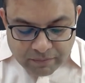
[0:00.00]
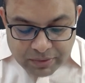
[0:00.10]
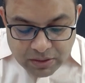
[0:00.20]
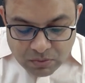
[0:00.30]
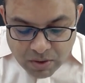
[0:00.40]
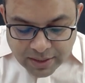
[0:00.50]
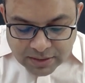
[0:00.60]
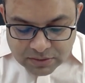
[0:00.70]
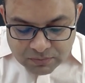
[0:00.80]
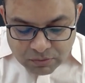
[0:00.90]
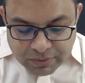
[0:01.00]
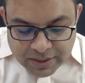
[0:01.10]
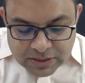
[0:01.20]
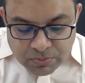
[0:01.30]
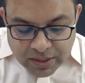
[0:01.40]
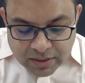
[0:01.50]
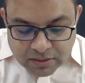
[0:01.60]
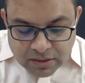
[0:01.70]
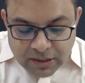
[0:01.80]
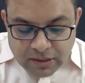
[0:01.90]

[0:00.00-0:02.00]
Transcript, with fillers: being wise, would place faith